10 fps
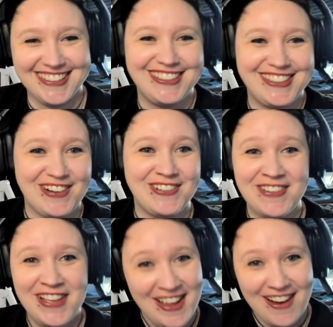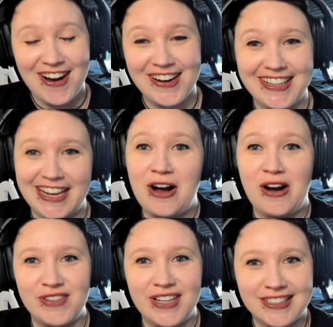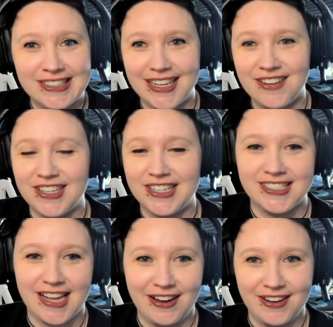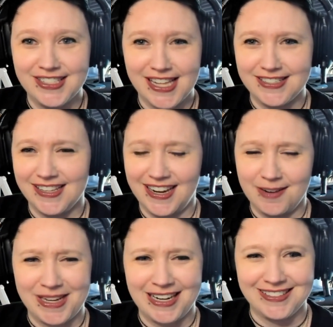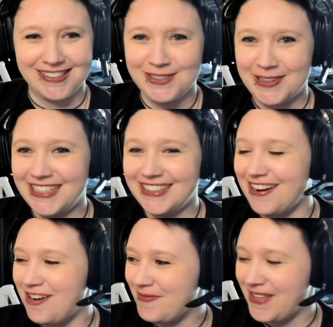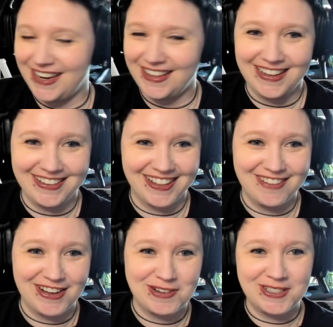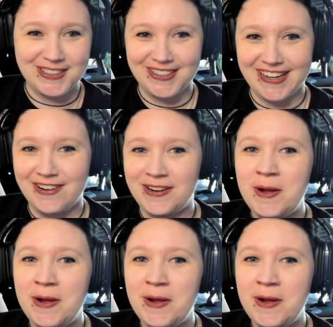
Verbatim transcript: so, like, obviously, if a designer says that, I'm gonna do it. Um, and I, I love how she turned out.